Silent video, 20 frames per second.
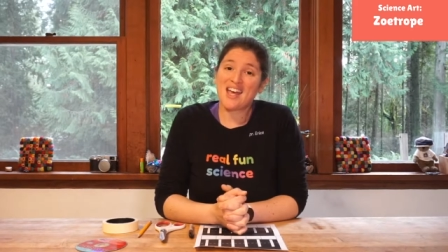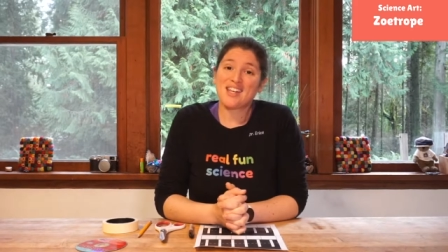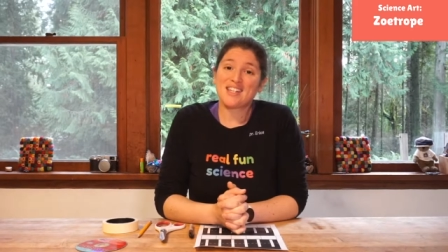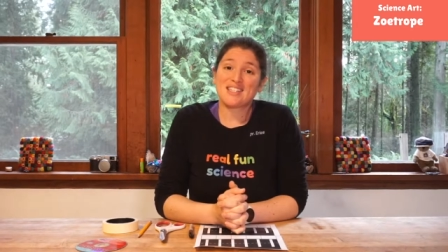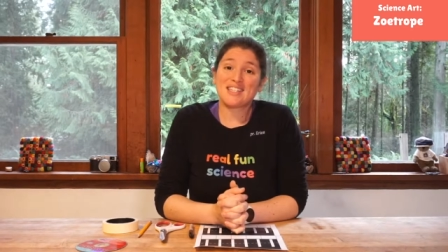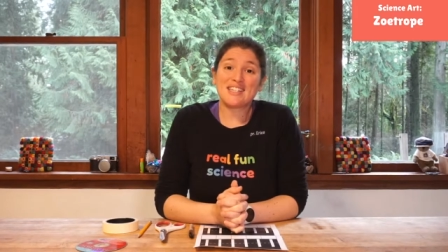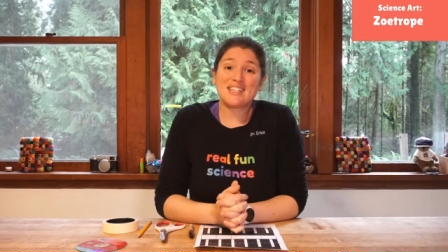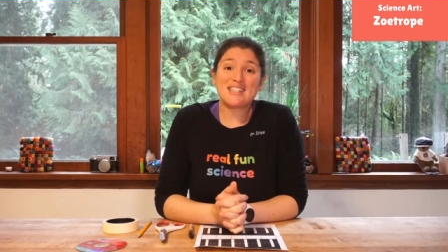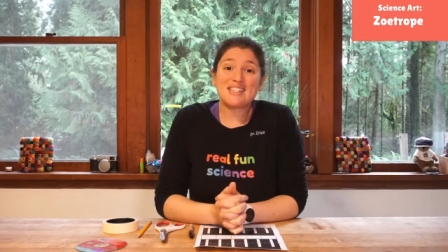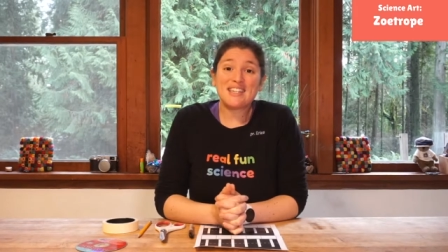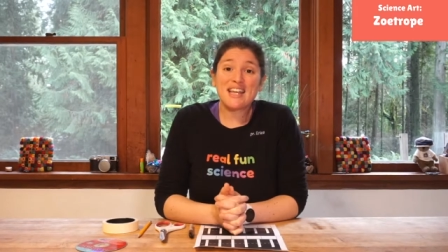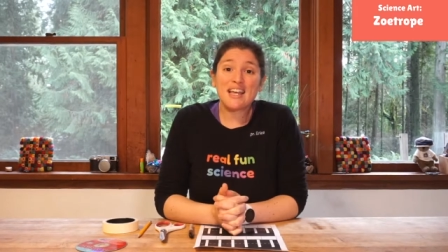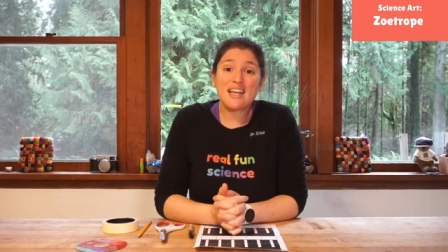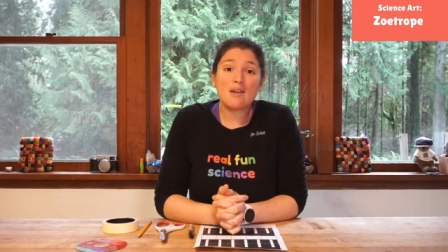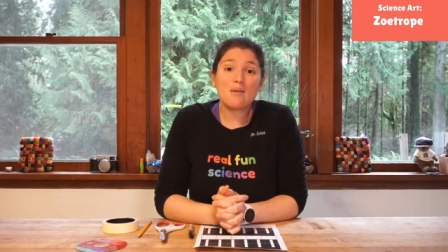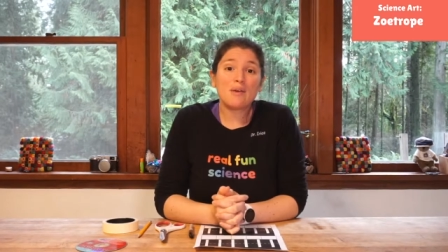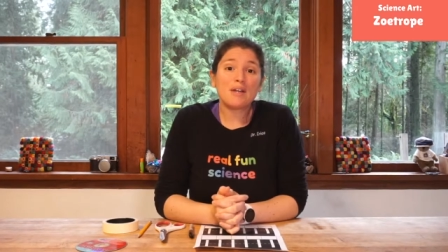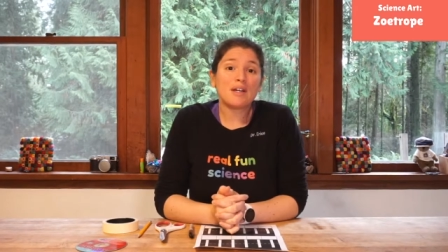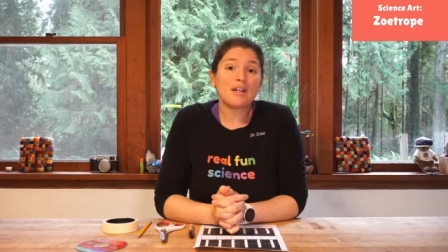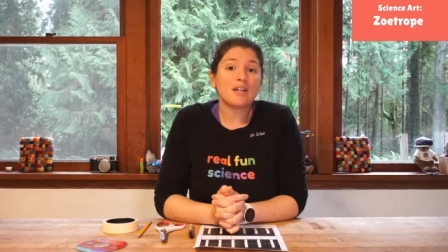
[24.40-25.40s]
Today
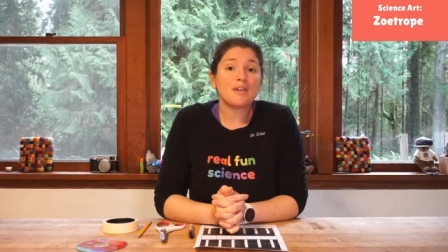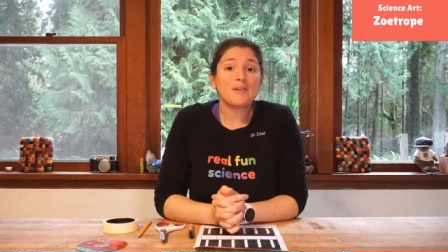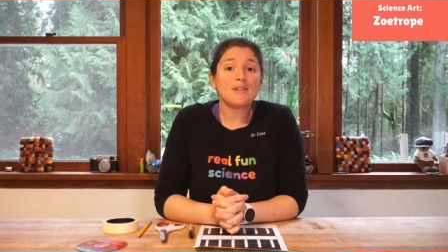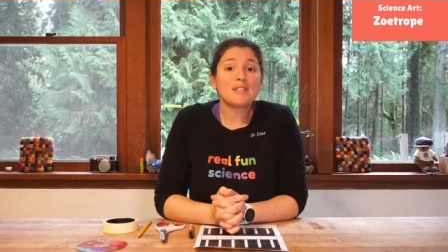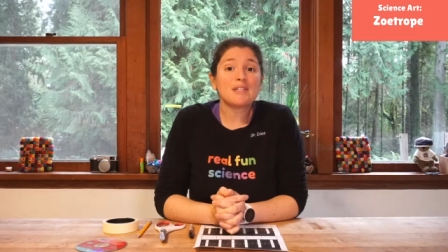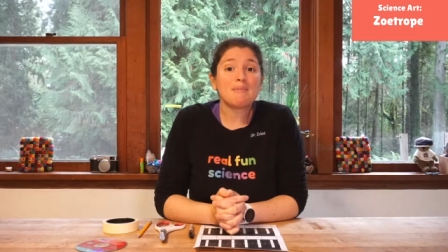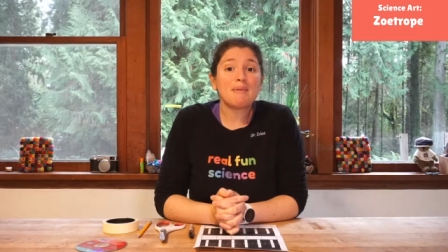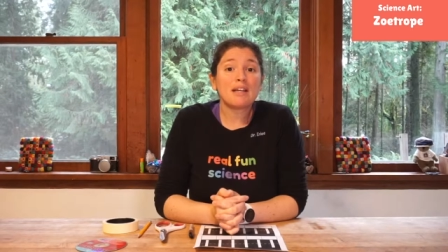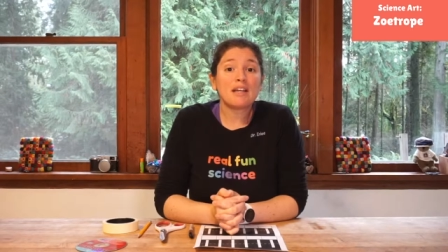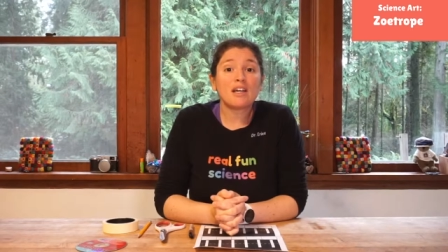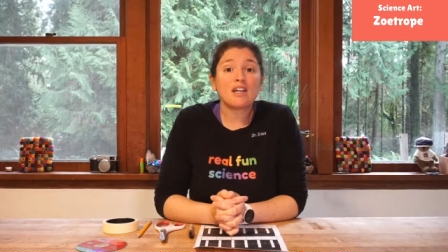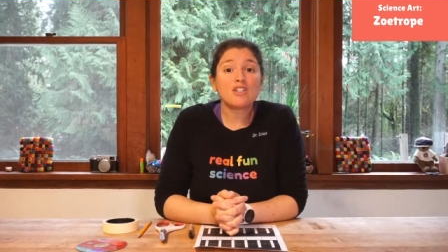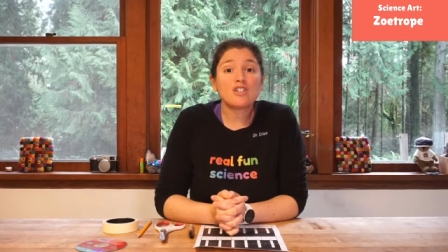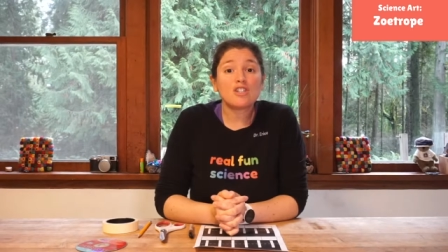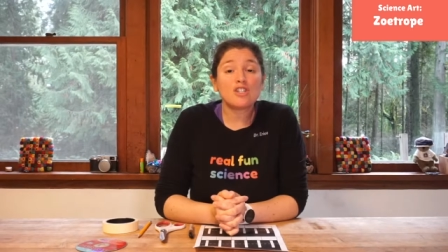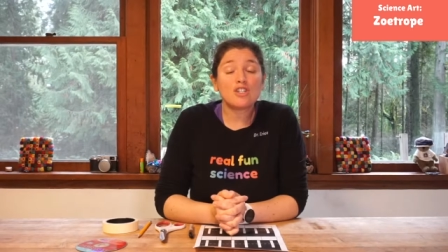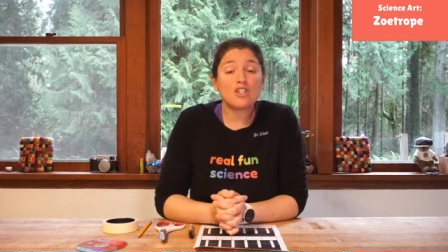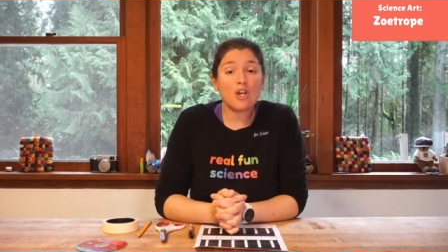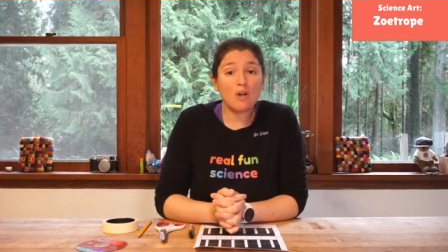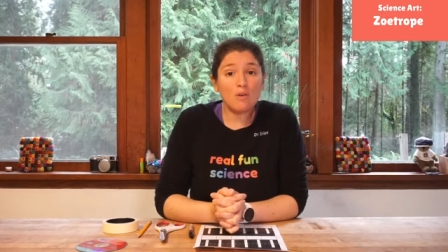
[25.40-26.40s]
we are going to make a
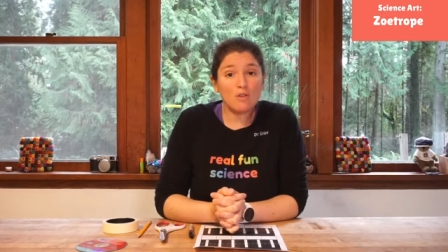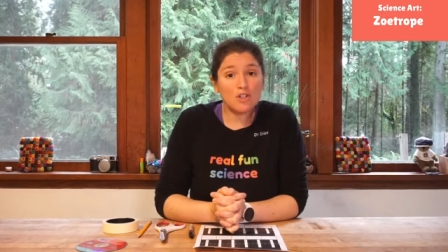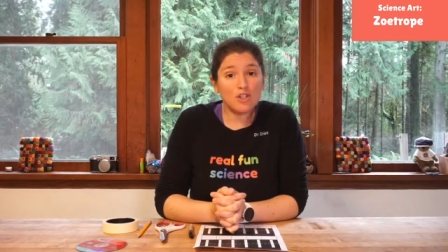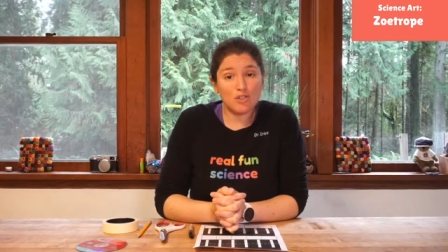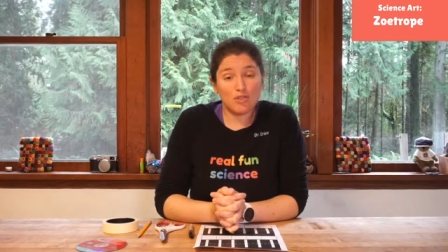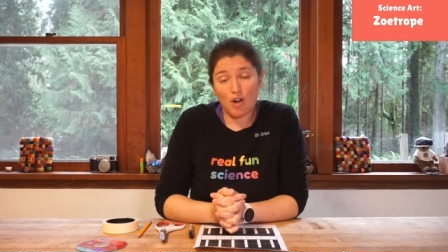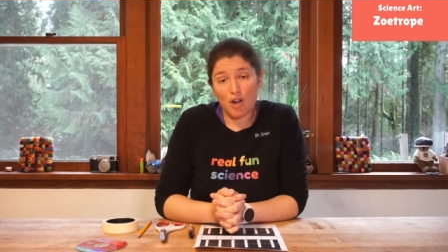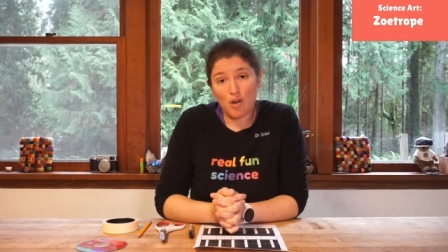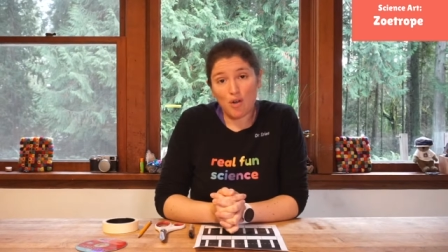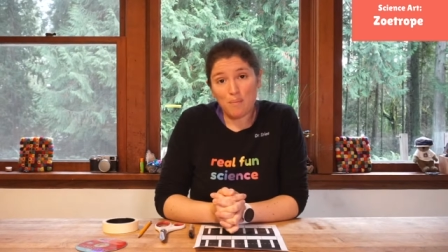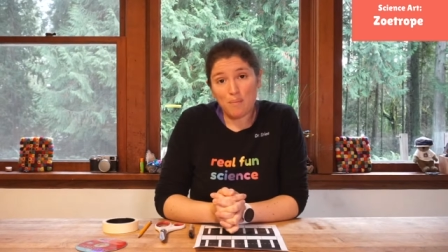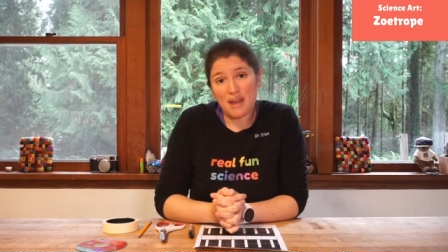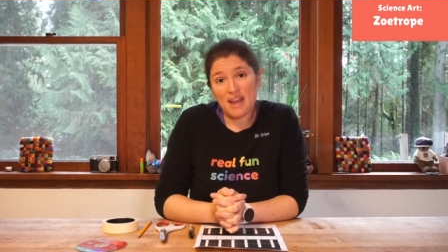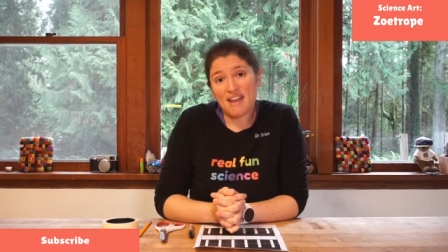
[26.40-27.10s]
zoetrope,